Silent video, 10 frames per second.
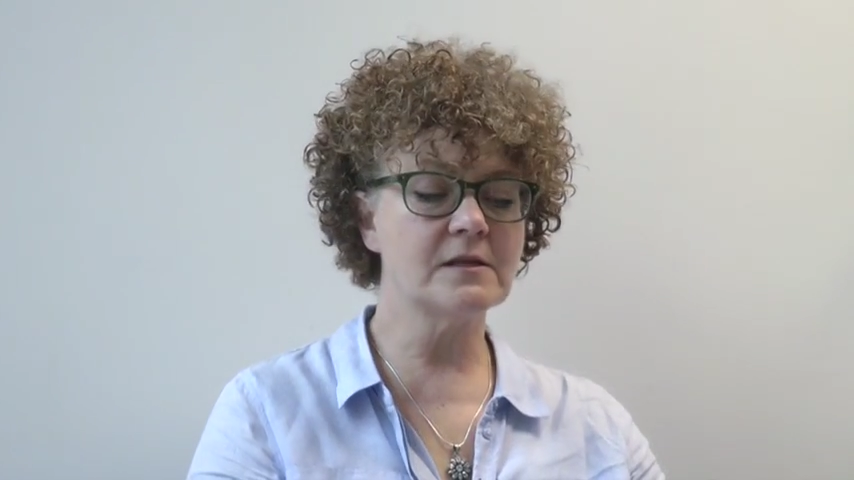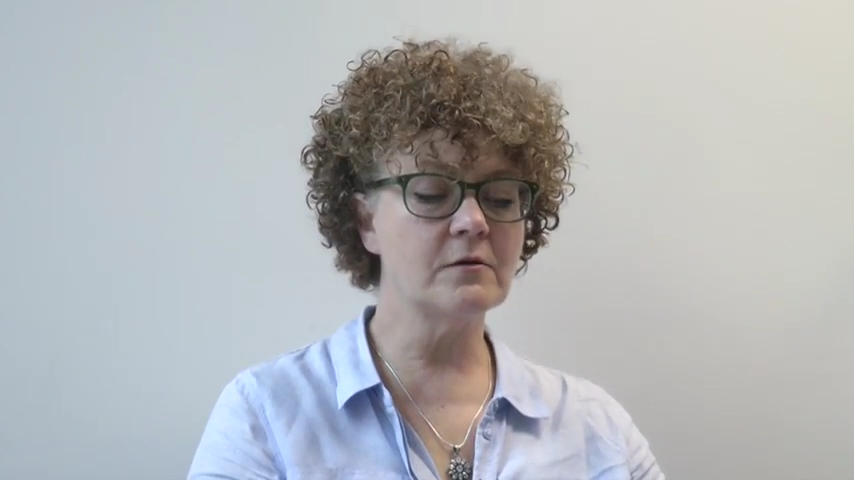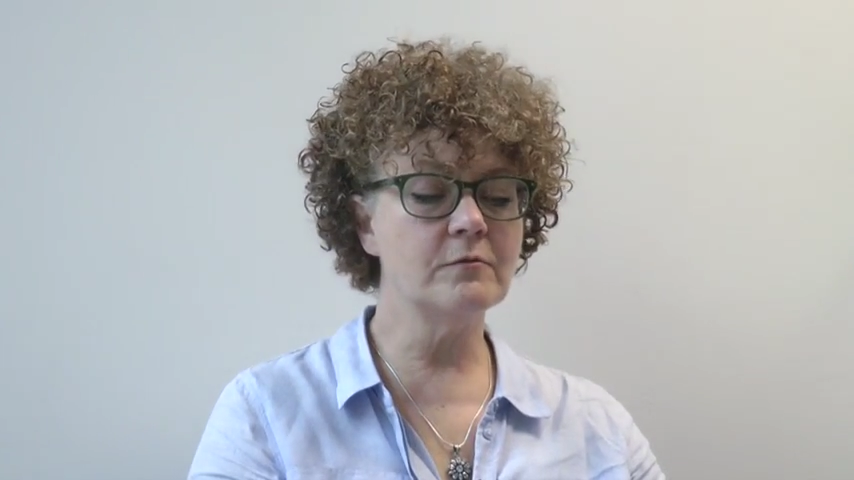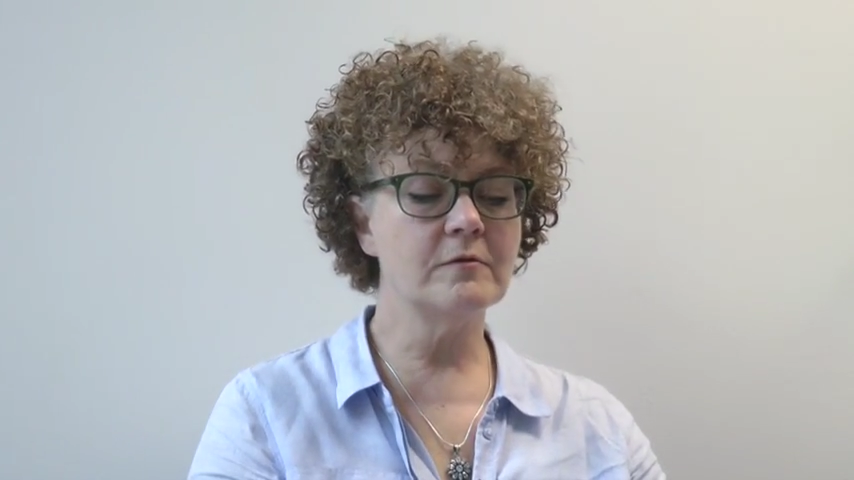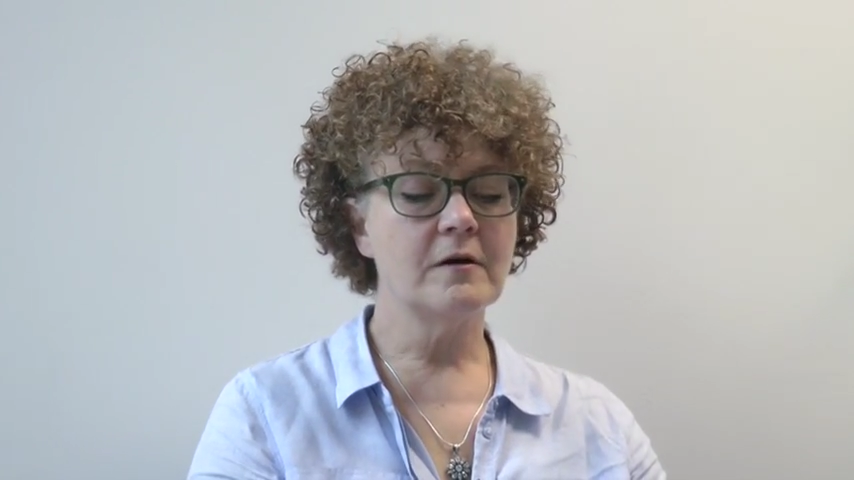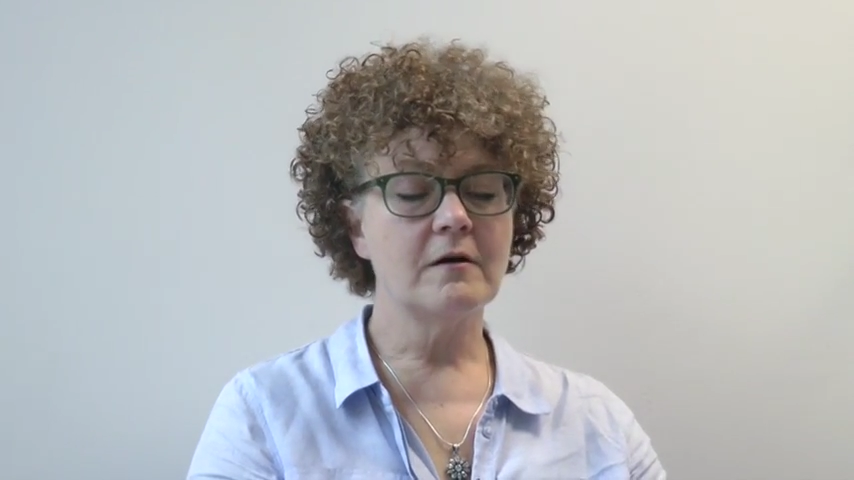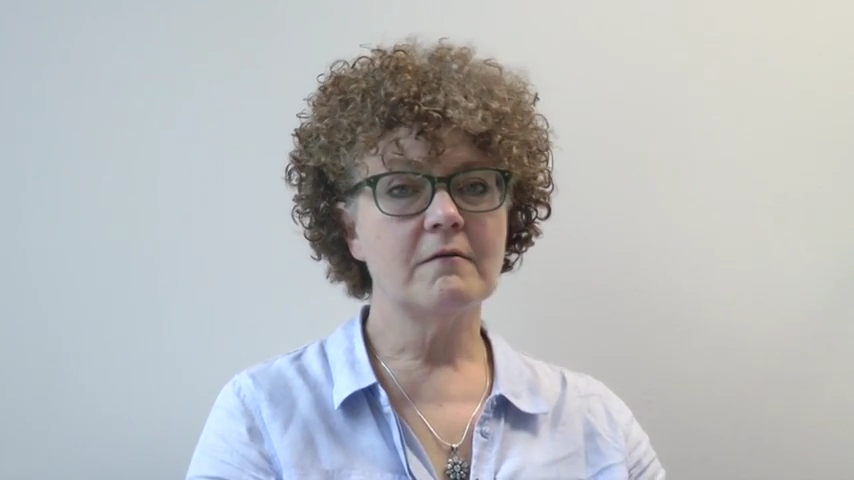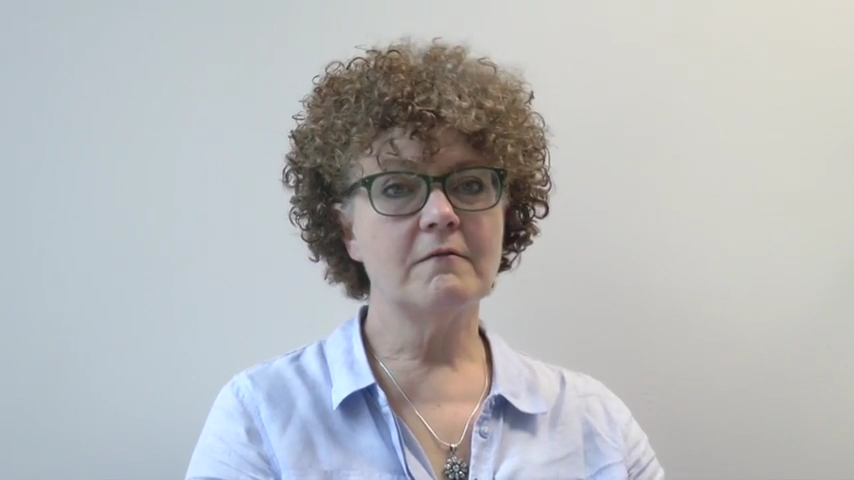So